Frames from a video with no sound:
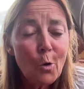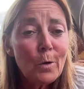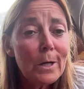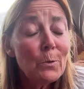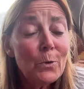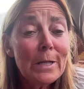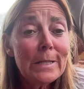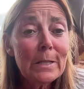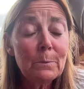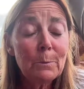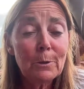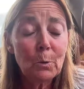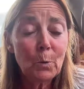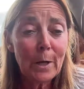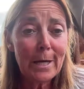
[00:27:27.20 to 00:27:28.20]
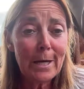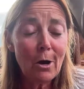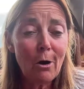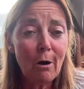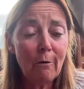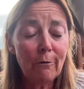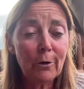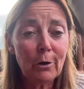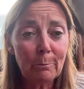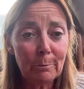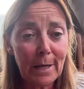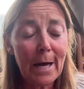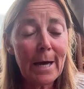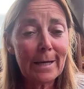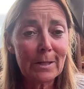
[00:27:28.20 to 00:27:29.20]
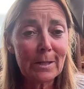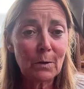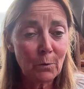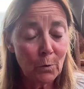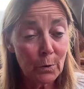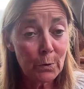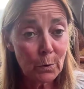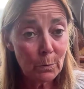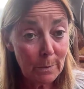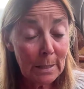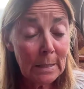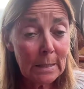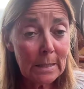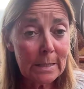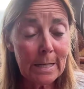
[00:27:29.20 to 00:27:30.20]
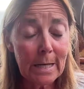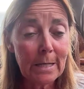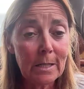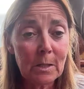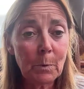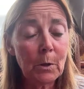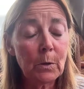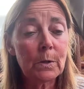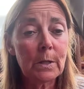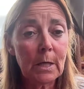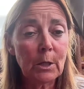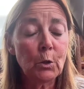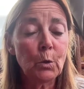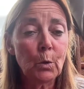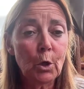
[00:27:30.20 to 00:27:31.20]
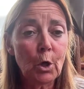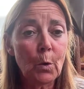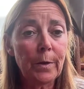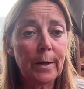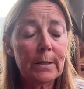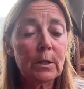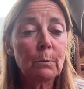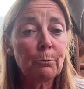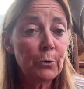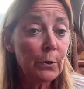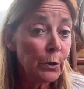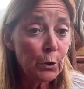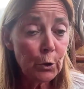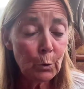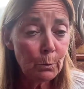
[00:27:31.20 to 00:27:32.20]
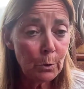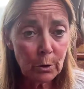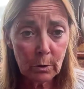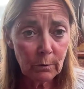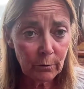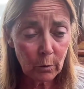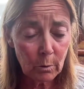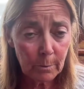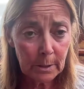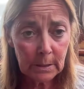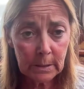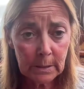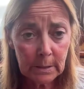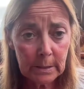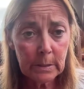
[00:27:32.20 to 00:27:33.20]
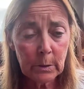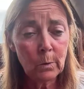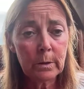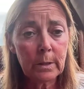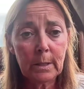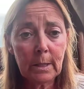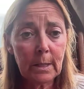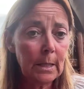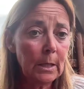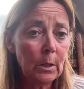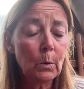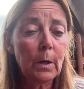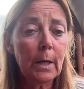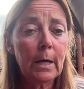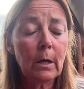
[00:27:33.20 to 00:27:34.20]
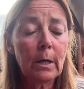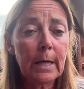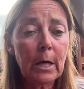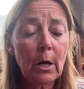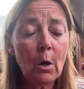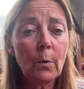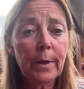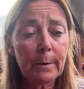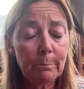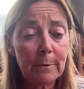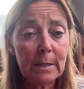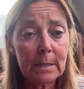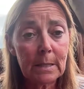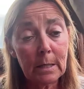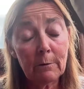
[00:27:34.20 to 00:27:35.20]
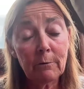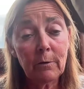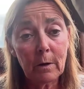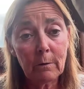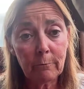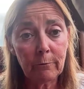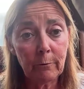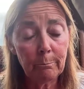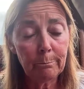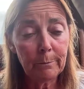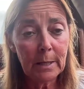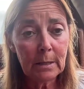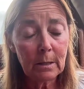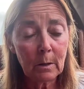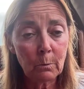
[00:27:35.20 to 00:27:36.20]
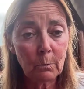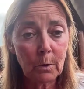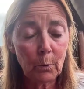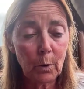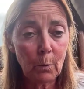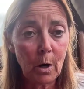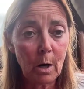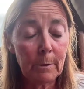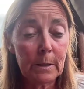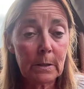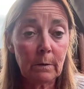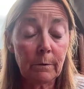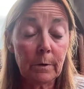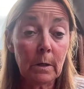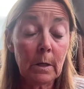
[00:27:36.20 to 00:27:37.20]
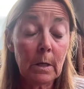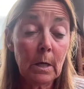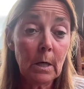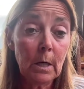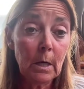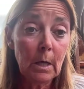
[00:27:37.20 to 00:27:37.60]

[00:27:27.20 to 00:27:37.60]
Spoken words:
only reasonable way of complying is, of course, to meet the standards, because then that's presumed conformance, it's called in the EU lingo. That means that if I meet the requirements of the